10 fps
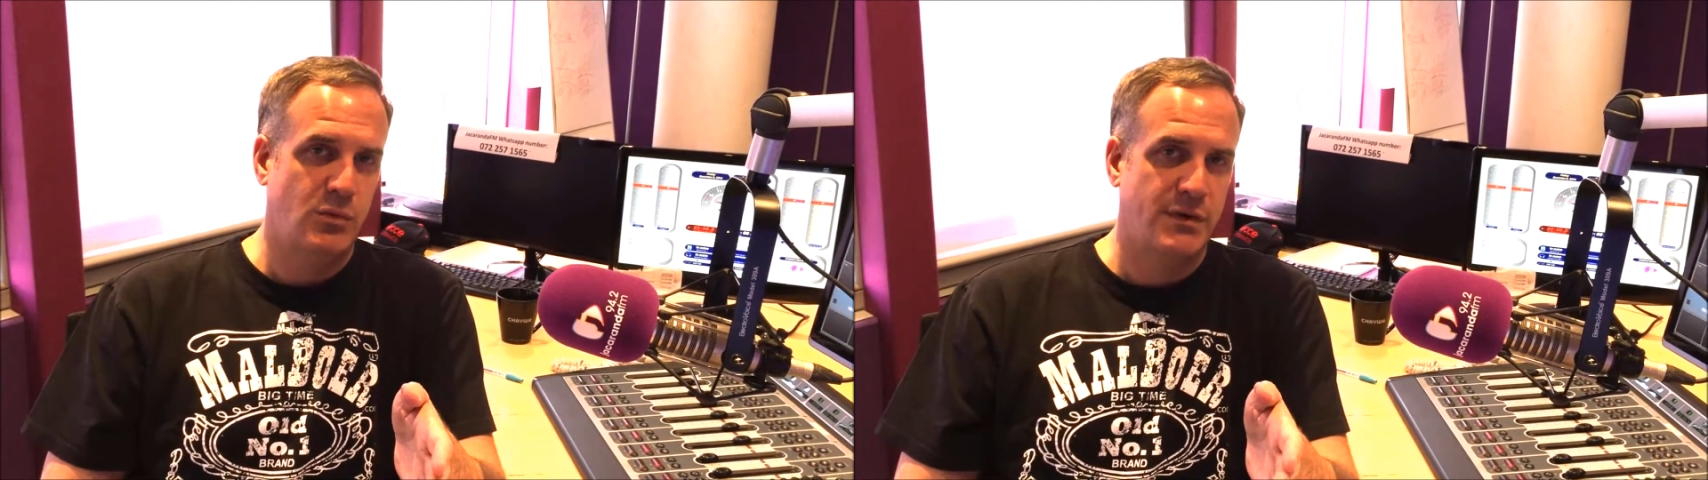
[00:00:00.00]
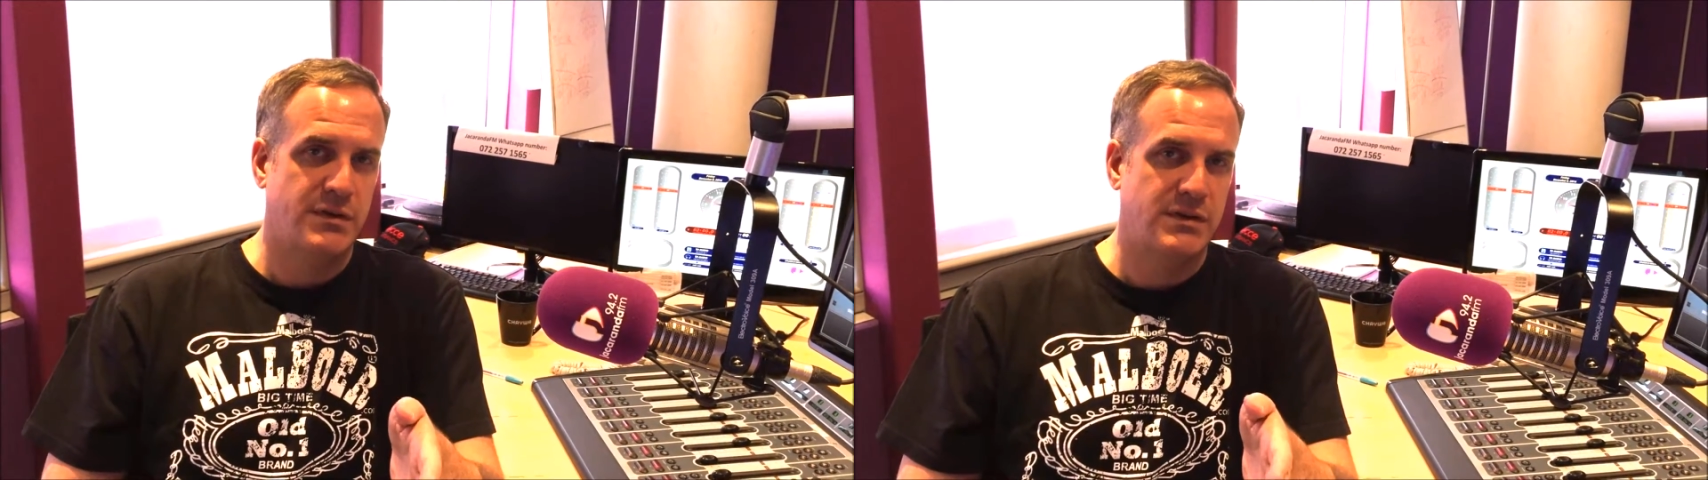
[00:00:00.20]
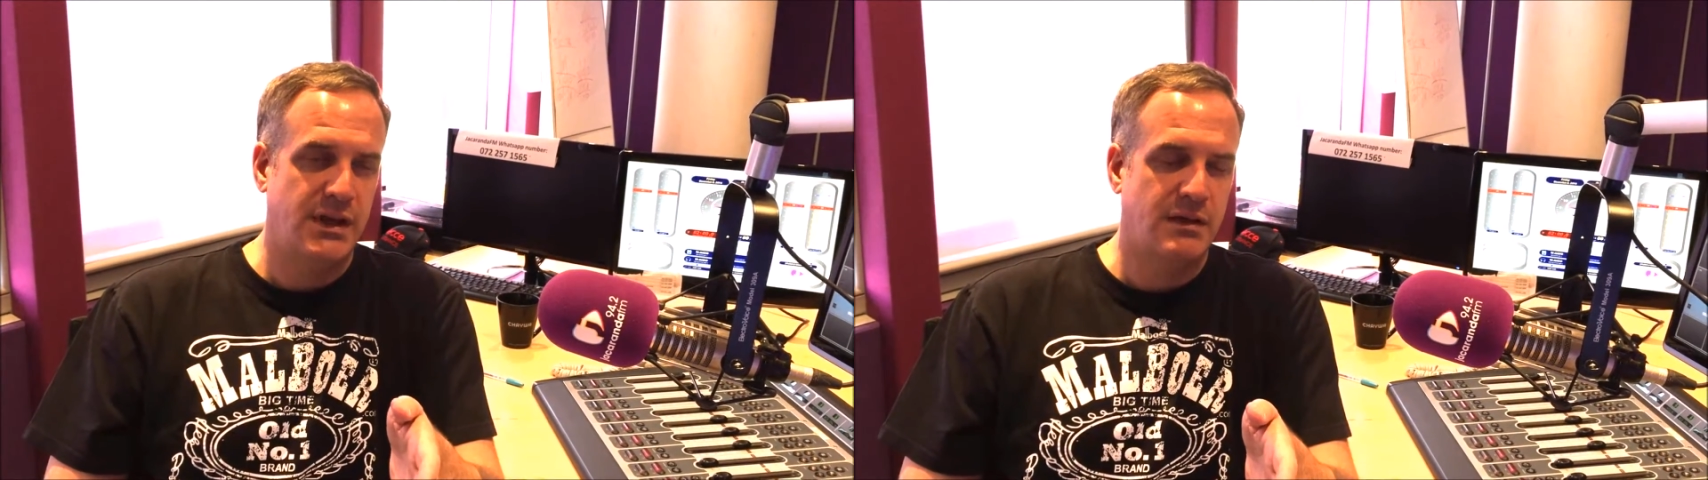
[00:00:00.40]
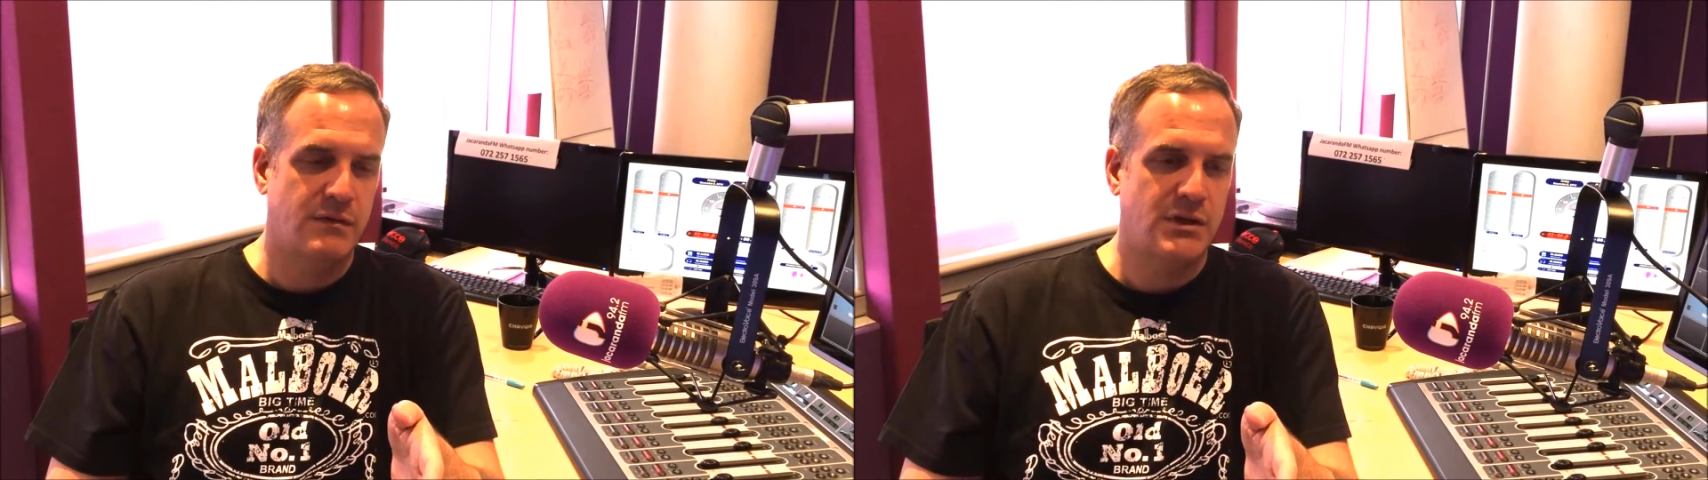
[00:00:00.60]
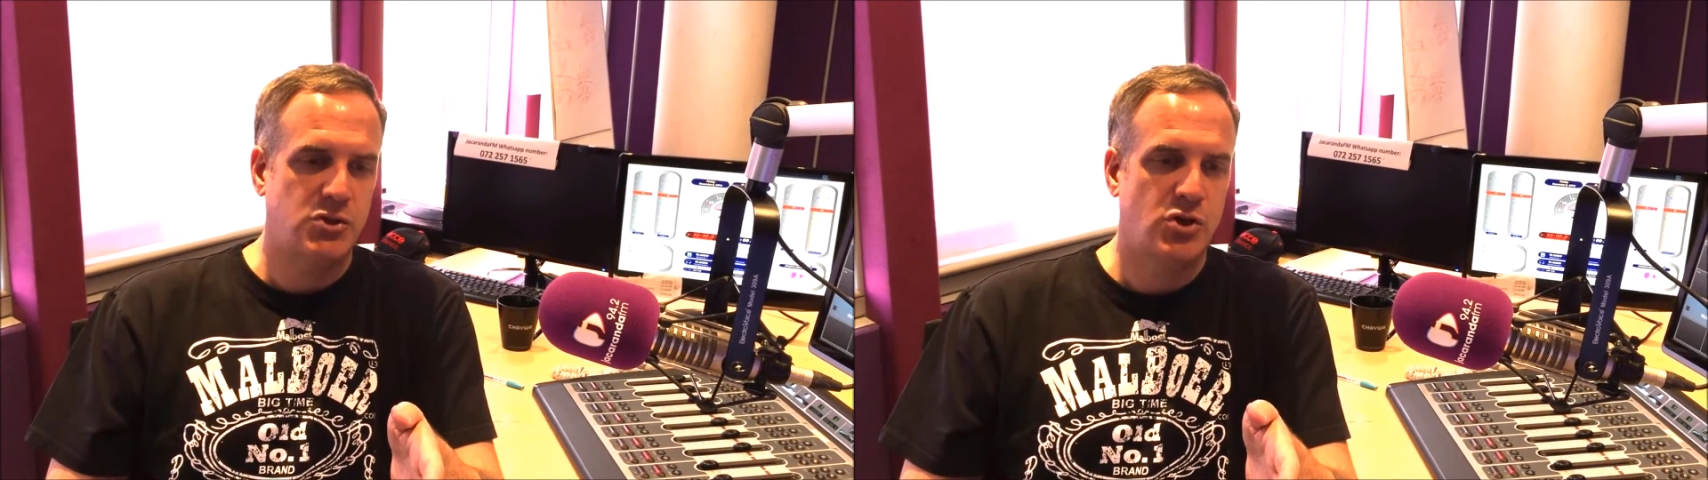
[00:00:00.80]
with at the end
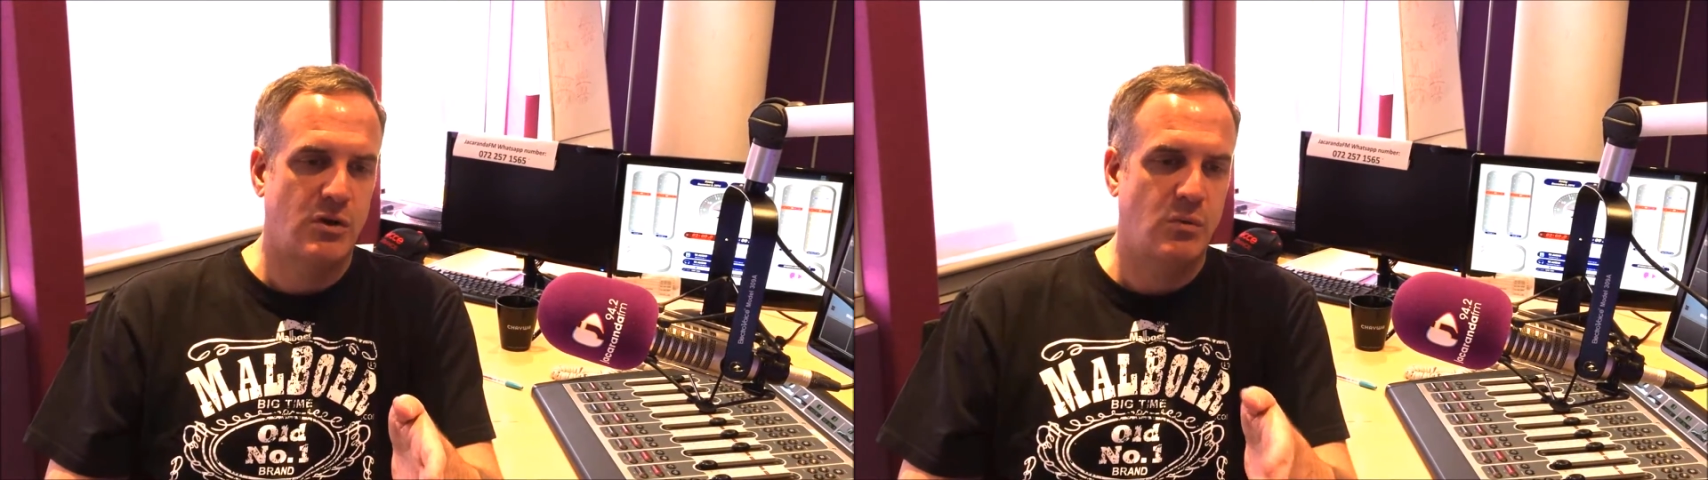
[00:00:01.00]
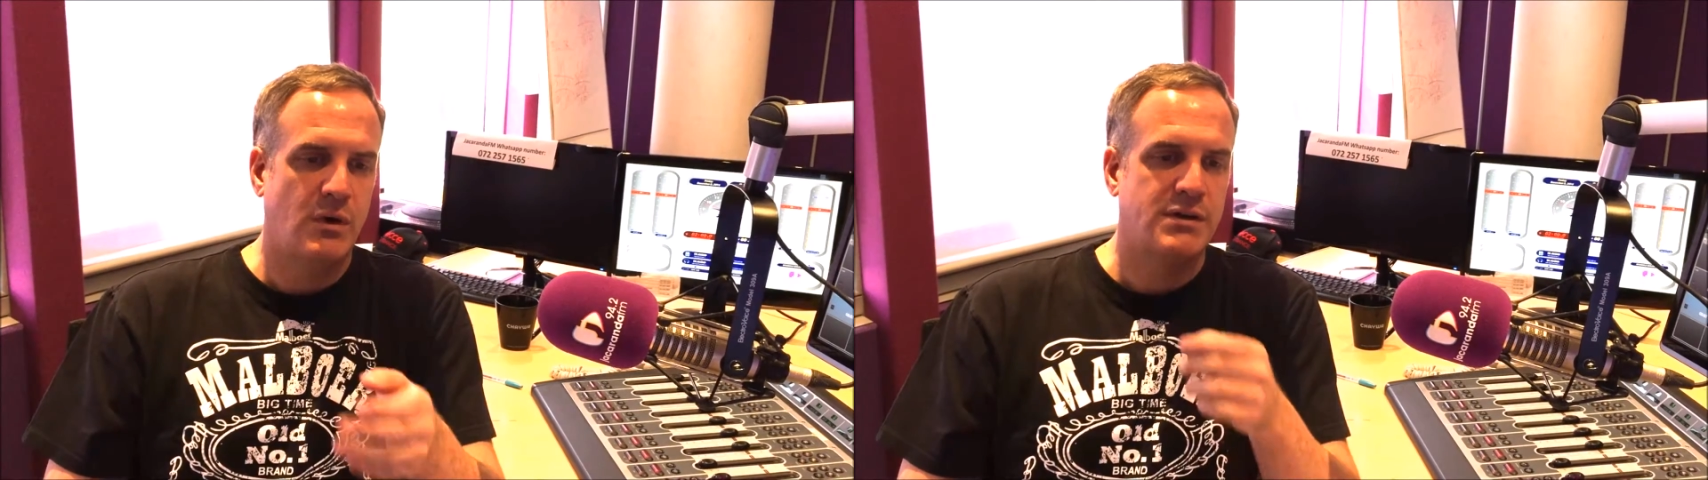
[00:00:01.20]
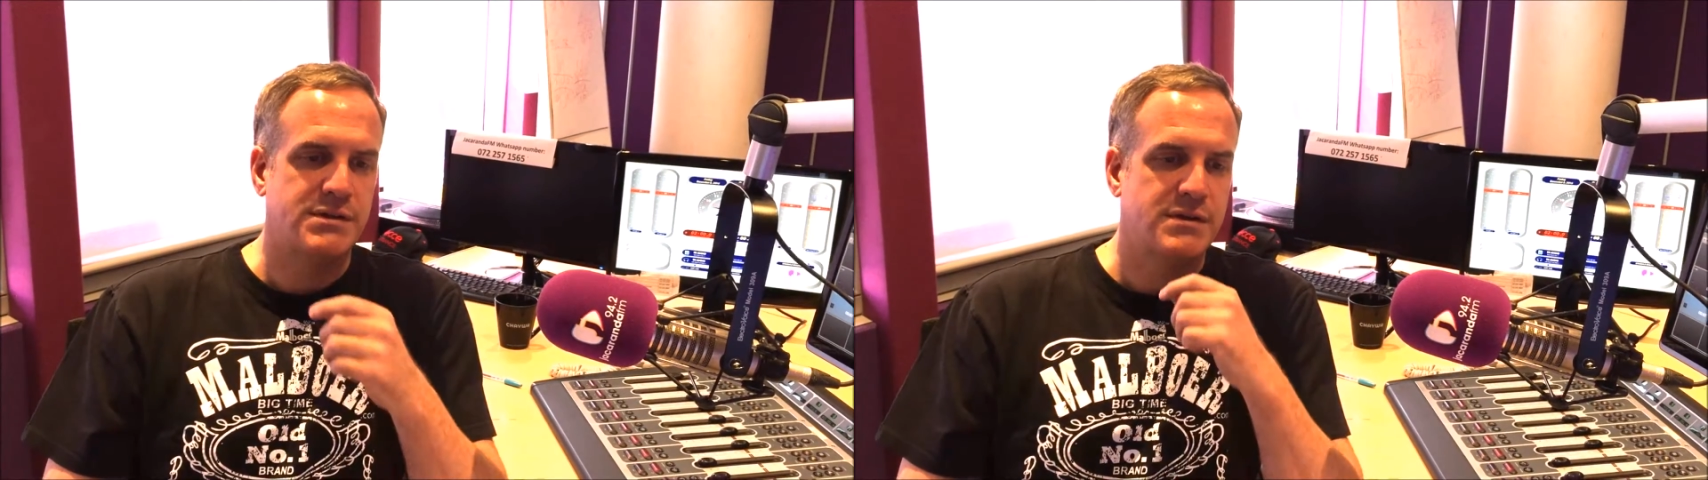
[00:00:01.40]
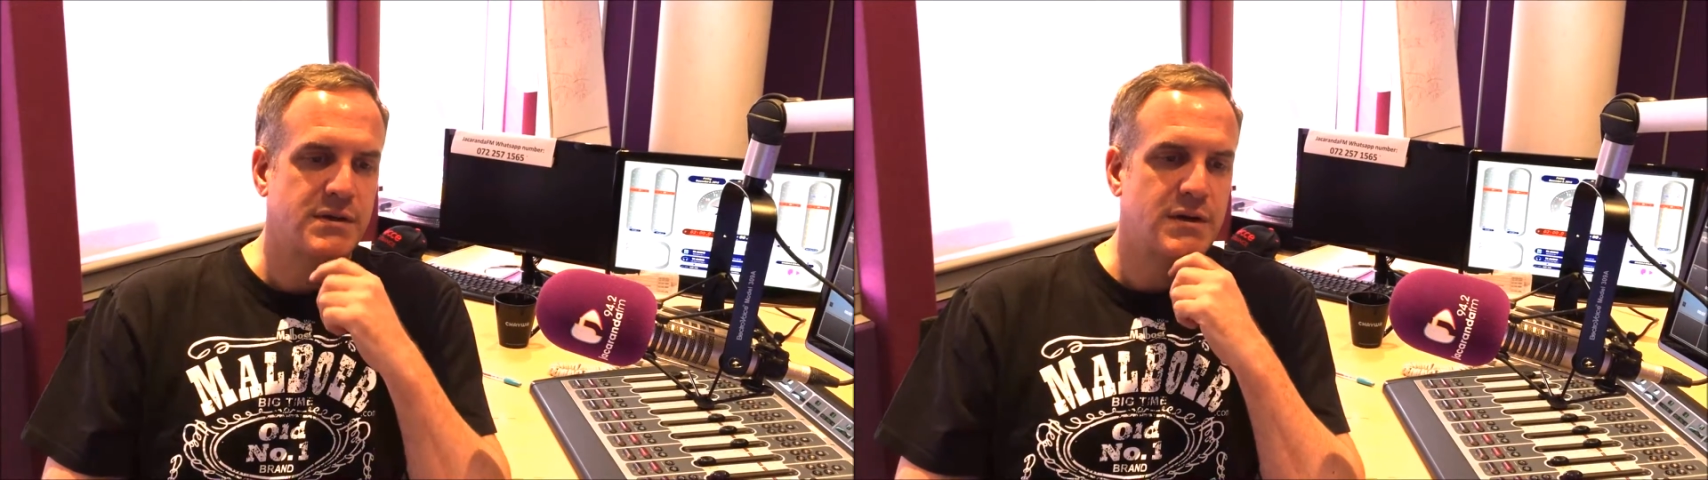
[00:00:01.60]
of that show was